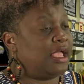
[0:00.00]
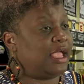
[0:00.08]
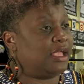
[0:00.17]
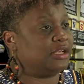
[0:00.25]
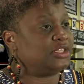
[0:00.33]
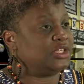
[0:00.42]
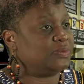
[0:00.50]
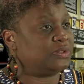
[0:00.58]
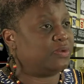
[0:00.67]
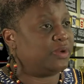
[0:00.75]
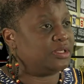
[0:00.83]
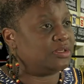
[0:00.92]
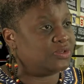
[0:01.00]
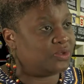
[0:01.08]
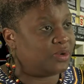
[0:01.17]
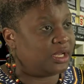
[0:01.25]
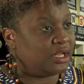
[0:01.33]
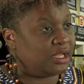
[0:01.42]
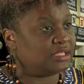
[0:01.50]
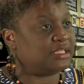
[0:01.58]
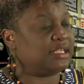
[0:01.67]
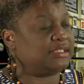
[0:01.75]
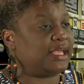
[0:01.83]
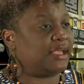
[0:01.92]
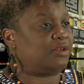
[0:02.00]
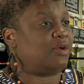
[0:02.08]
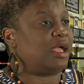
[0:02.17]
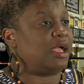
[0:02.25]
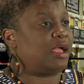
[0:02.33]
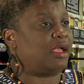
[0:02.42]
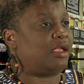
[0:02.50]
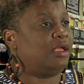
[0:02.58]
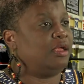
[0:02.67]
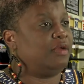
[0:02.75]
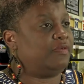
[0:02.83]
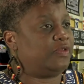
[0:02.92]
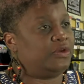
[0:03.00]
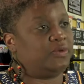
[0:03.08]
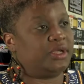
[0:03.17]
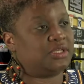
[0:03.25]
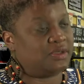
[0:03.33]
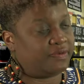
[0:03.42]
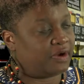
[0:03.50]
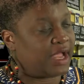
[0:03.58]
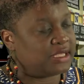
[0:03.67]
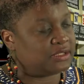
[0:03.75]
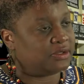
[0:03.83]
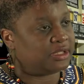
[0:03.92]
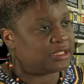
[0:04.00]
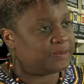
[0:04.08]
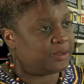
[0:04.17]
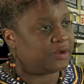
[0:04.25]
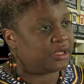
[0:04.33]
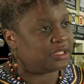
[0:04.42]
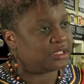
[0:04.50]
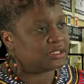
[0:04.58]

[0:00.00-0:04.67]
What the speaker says: and she was going to join us at Saginaw High for the duration of her high school experience.